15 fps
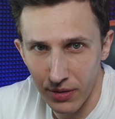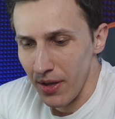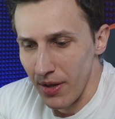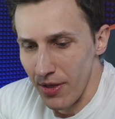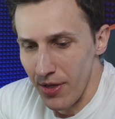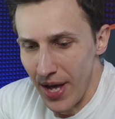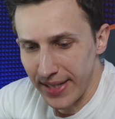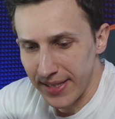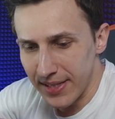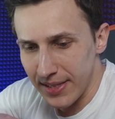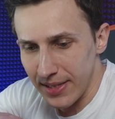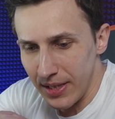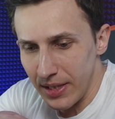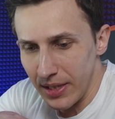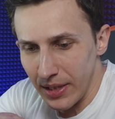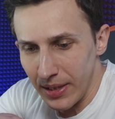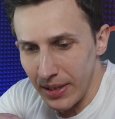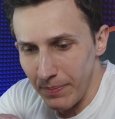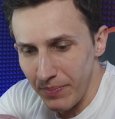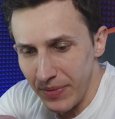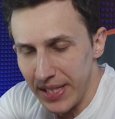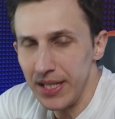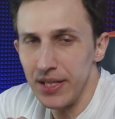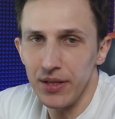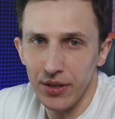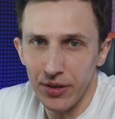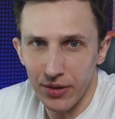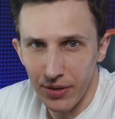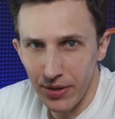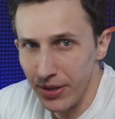That's the key
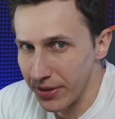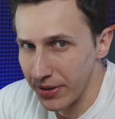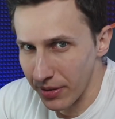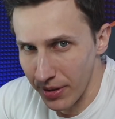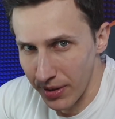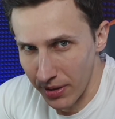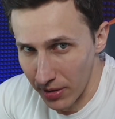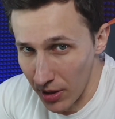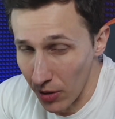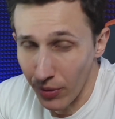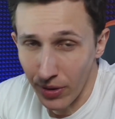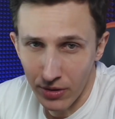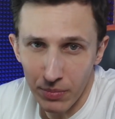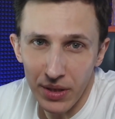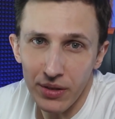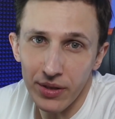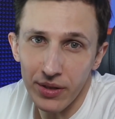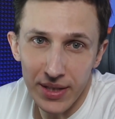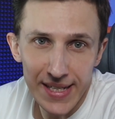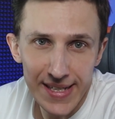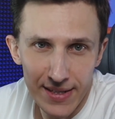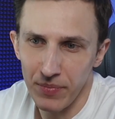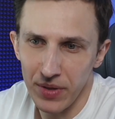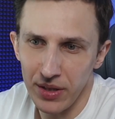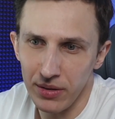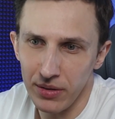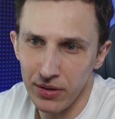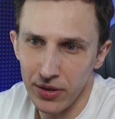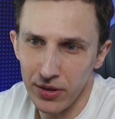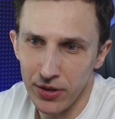here. This list is going to be the key
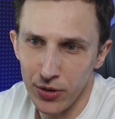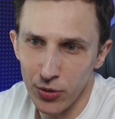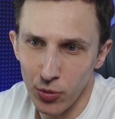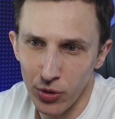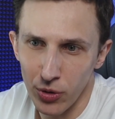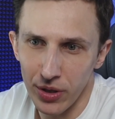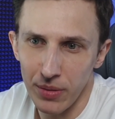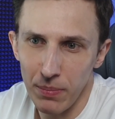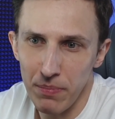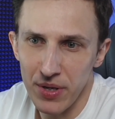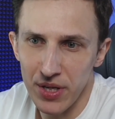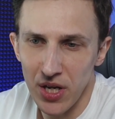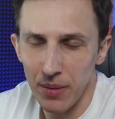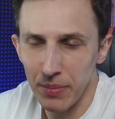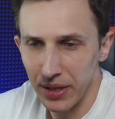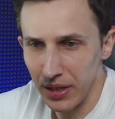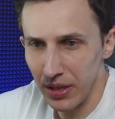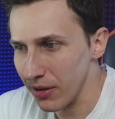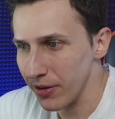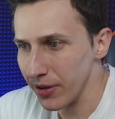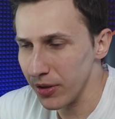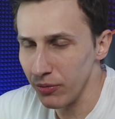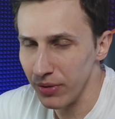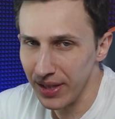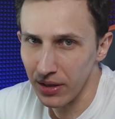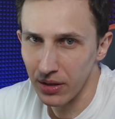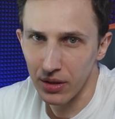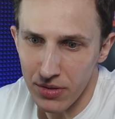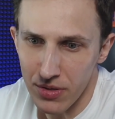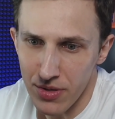in your becoming the
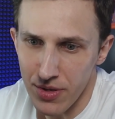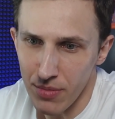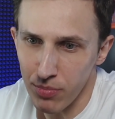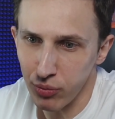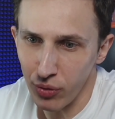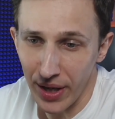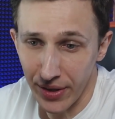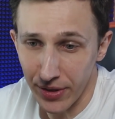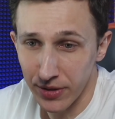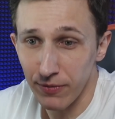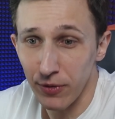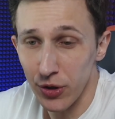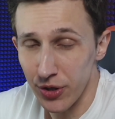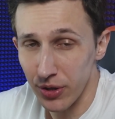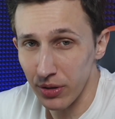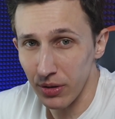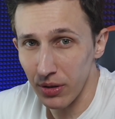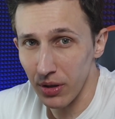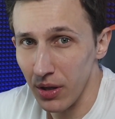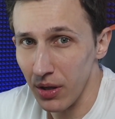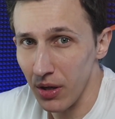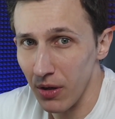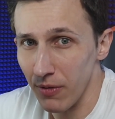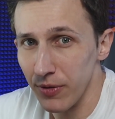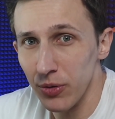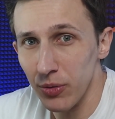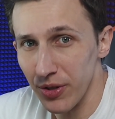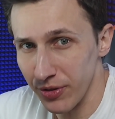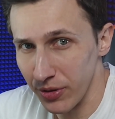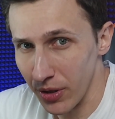unique, the brightest version of you
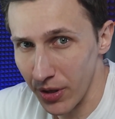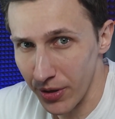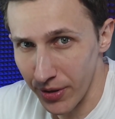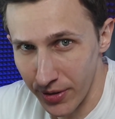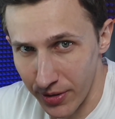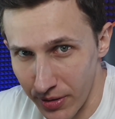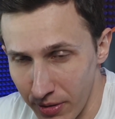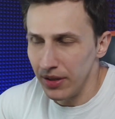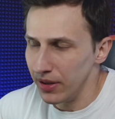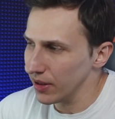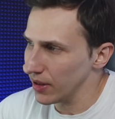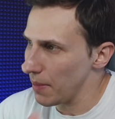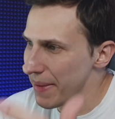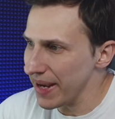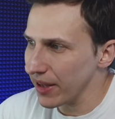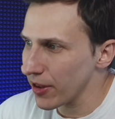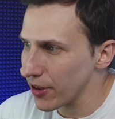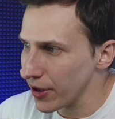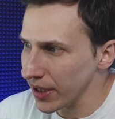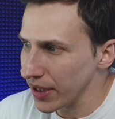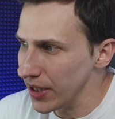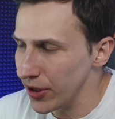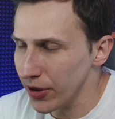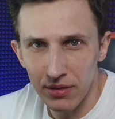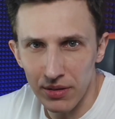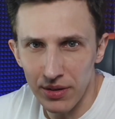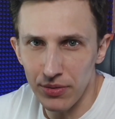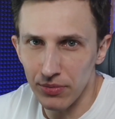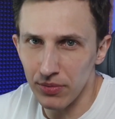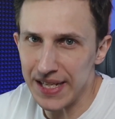as an artist. And the main thing here,
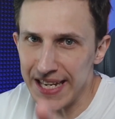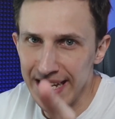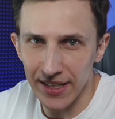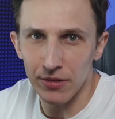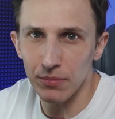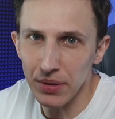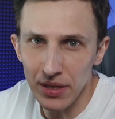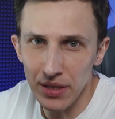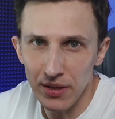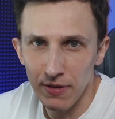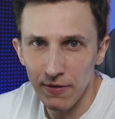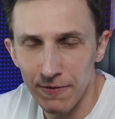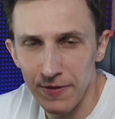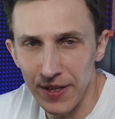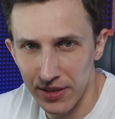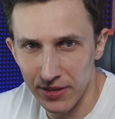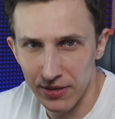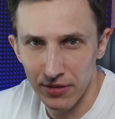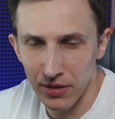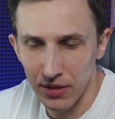it can't be fixed.